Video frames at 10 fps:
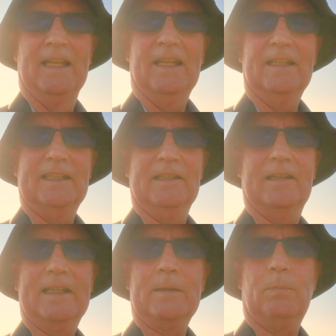And then I'll
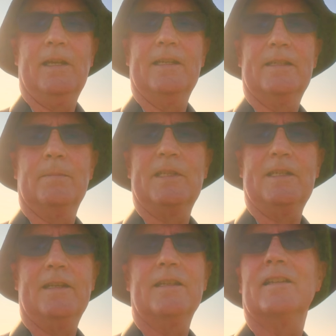explain some
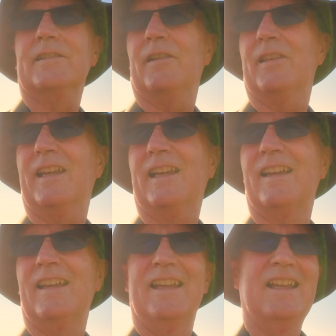settings, I think.
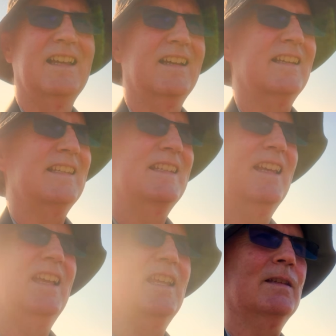Because
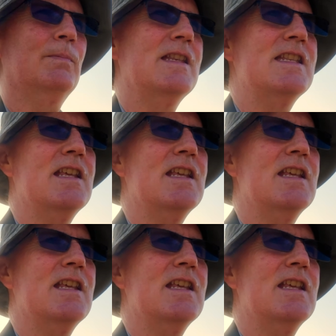there's been